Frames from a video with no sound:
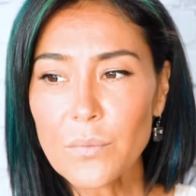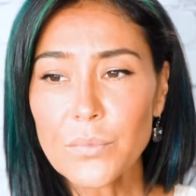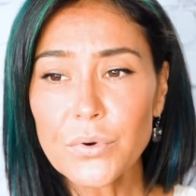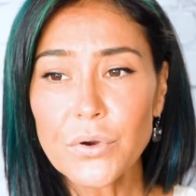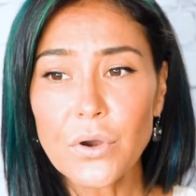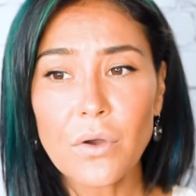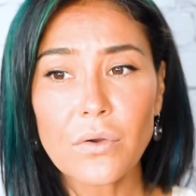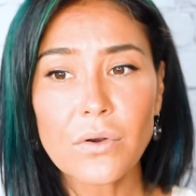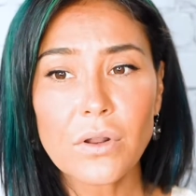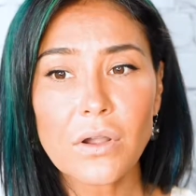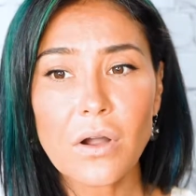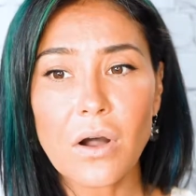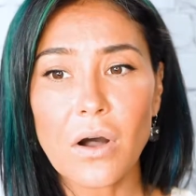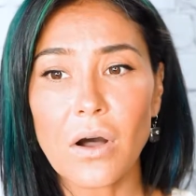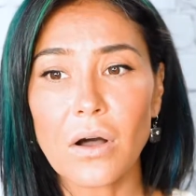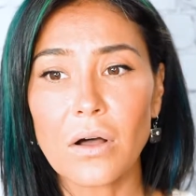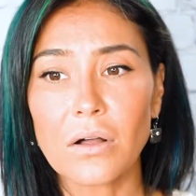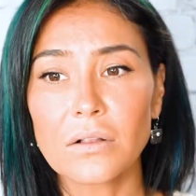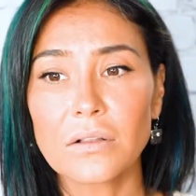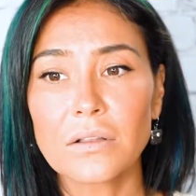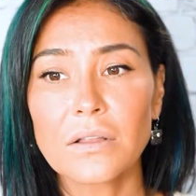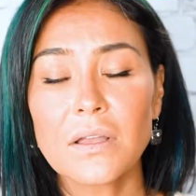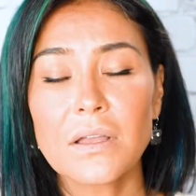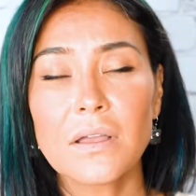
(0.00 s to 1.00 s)

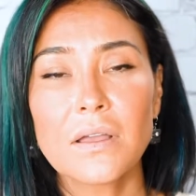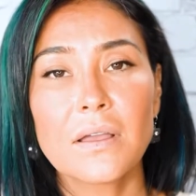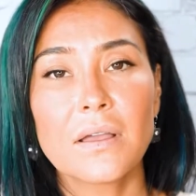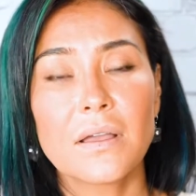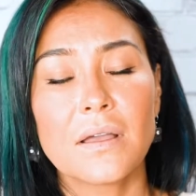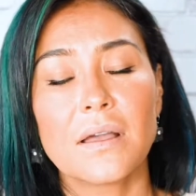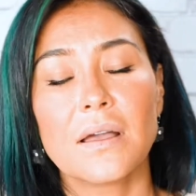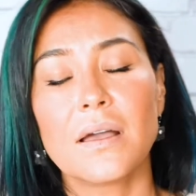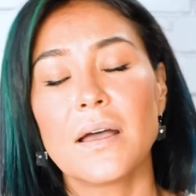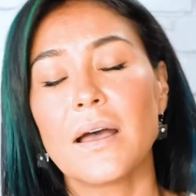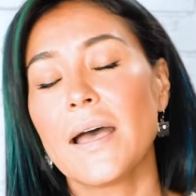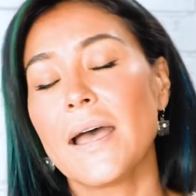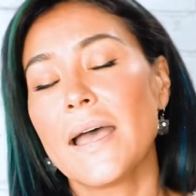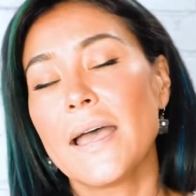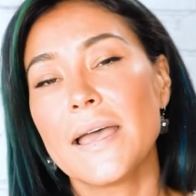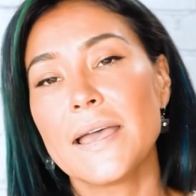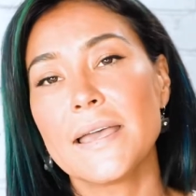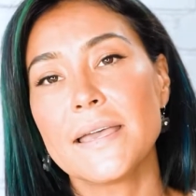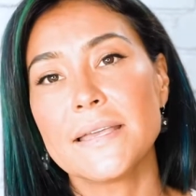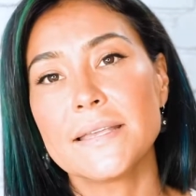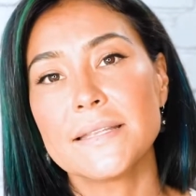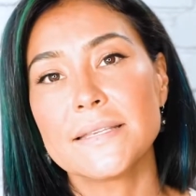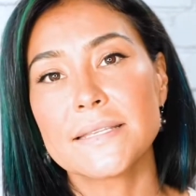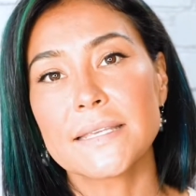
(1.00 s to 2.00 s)
protocol
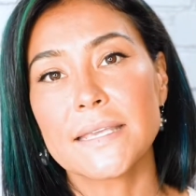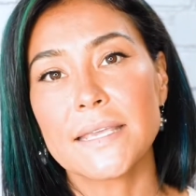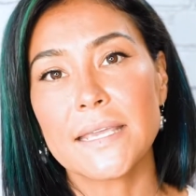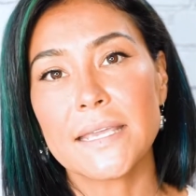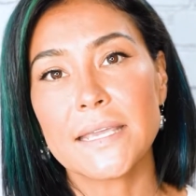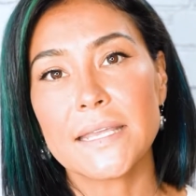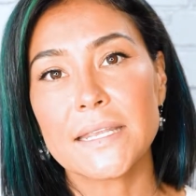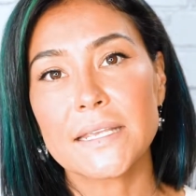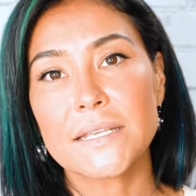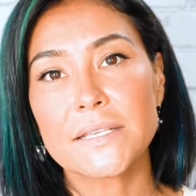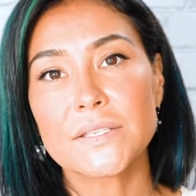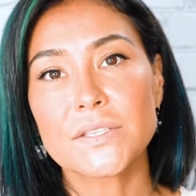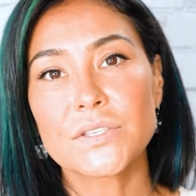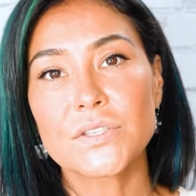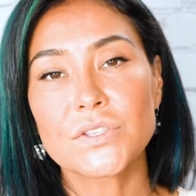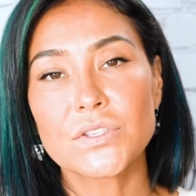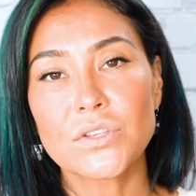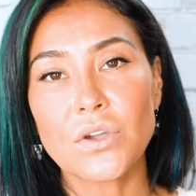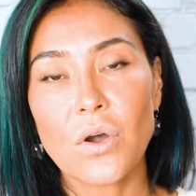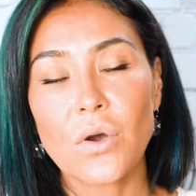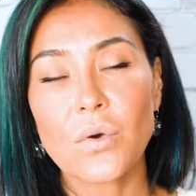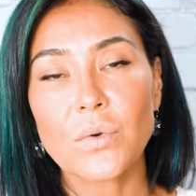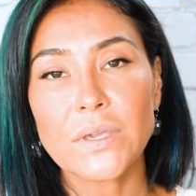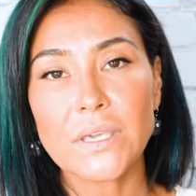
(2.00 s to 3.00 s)
and it is
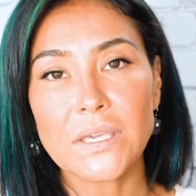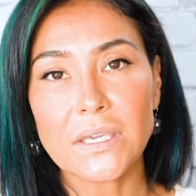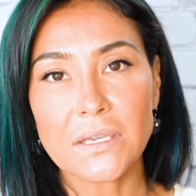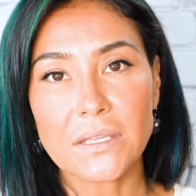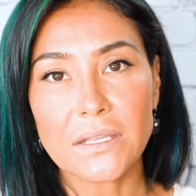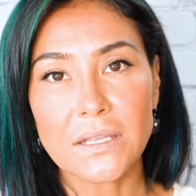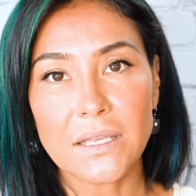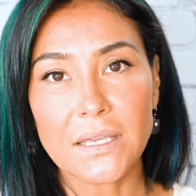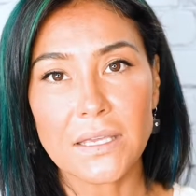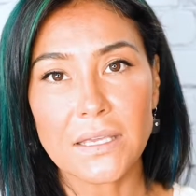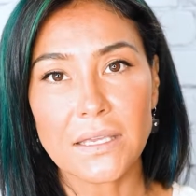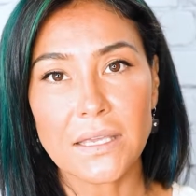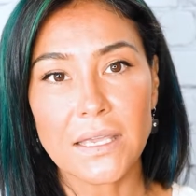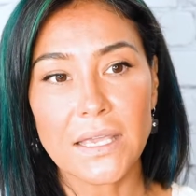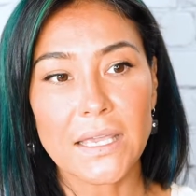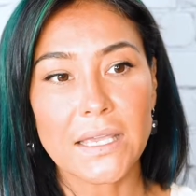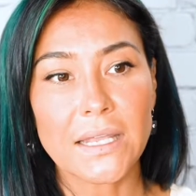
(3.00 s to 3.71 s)
so healing.